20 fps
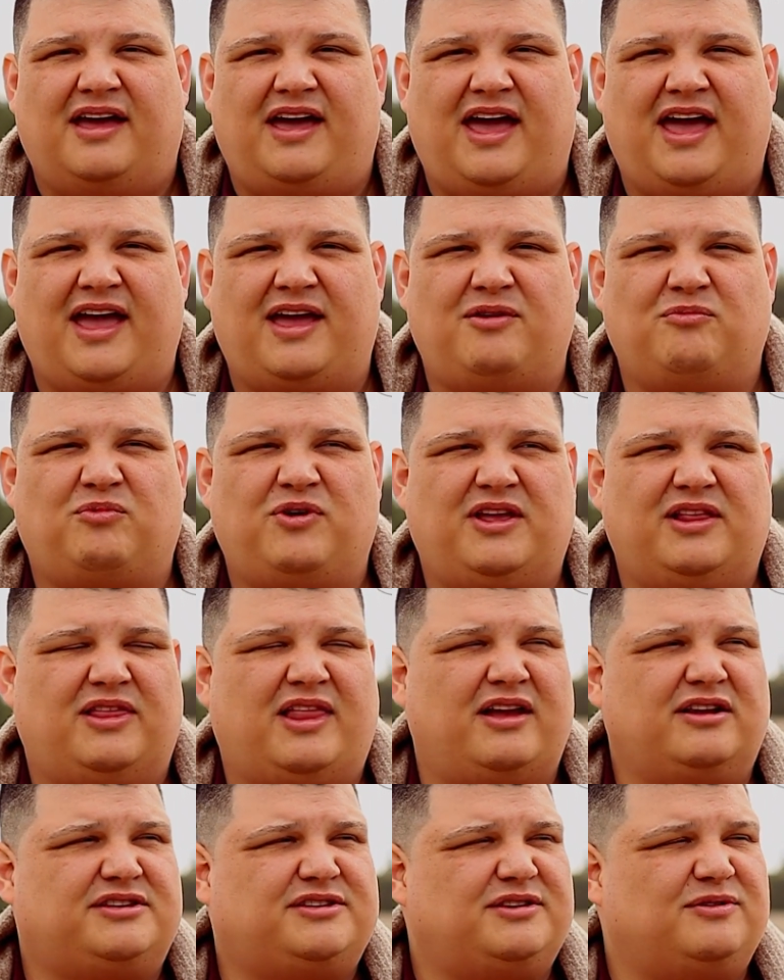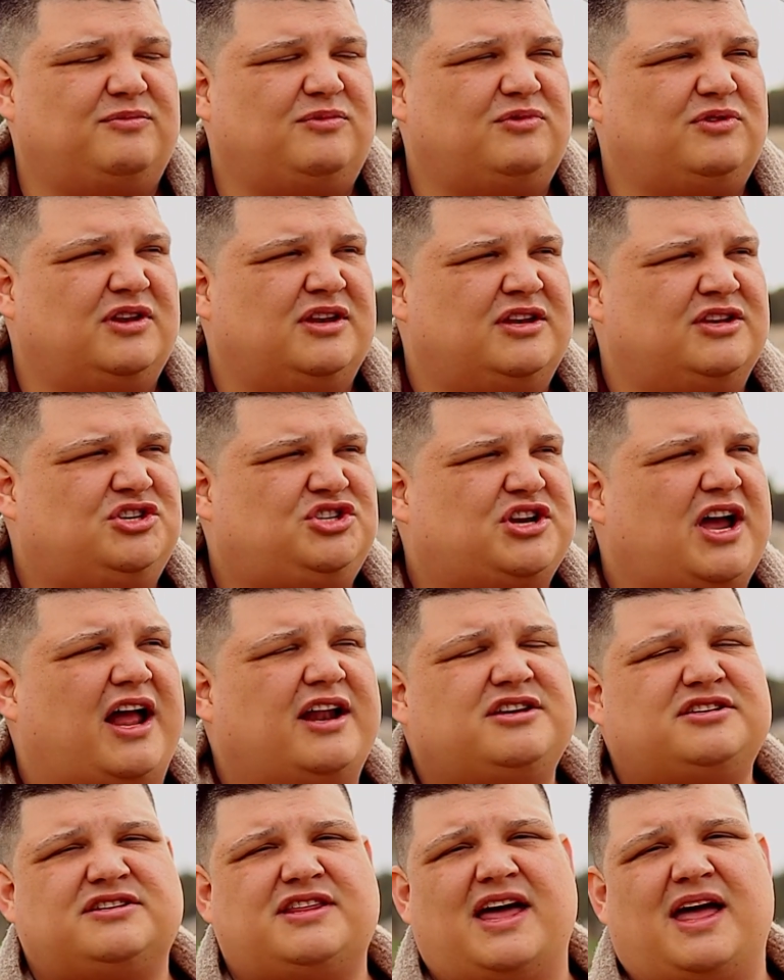And we look and
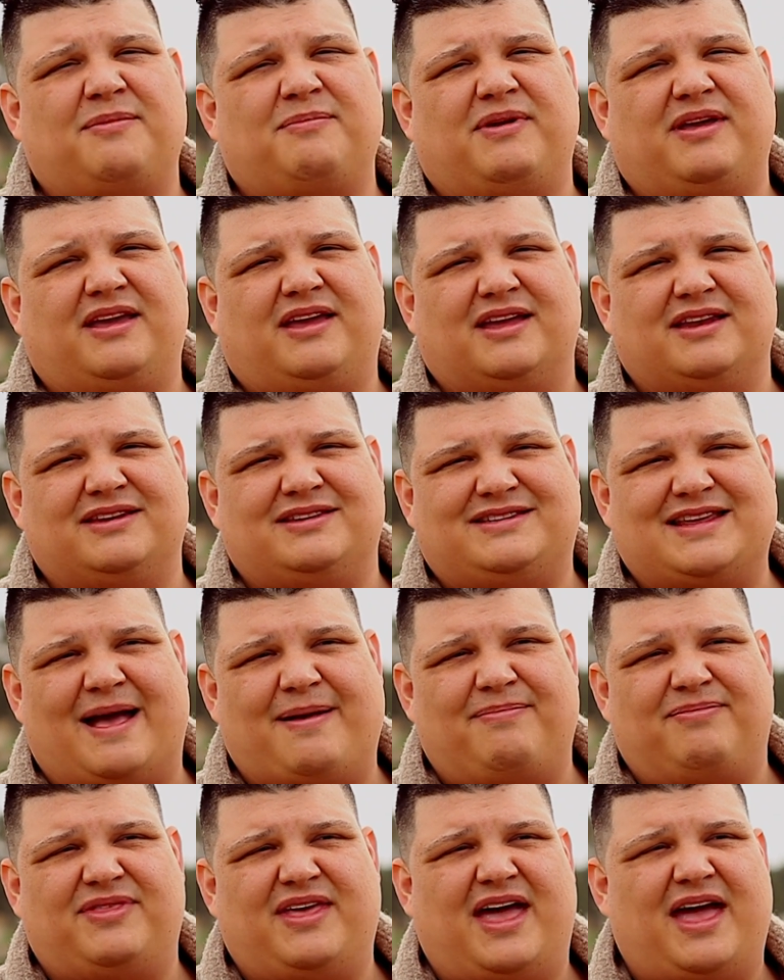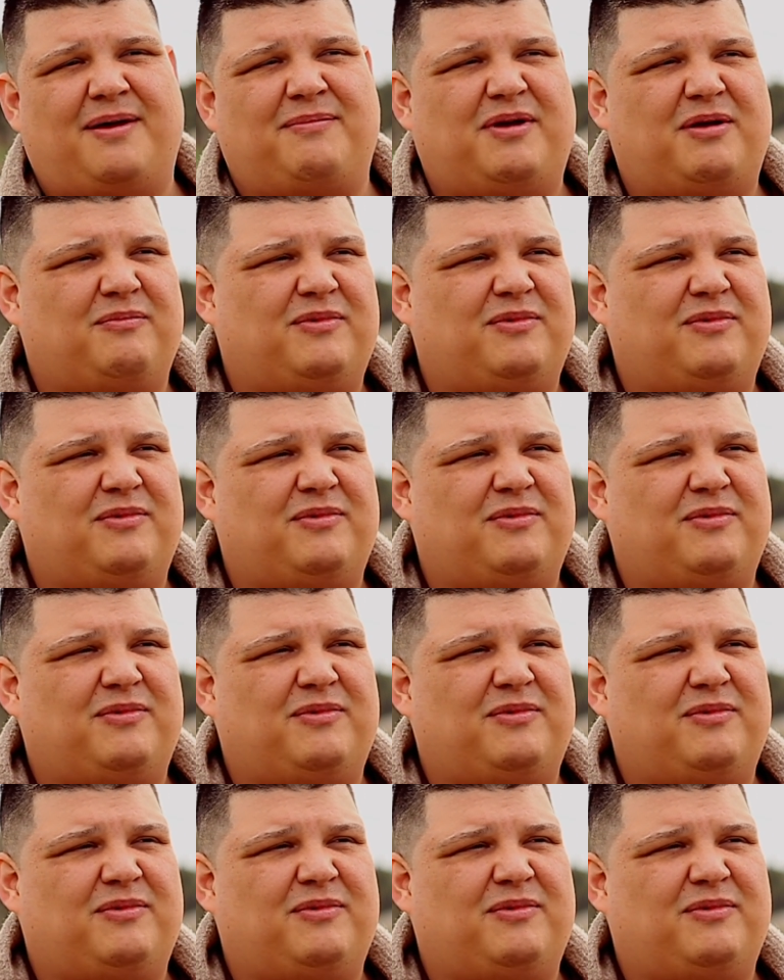judge them and condemn them.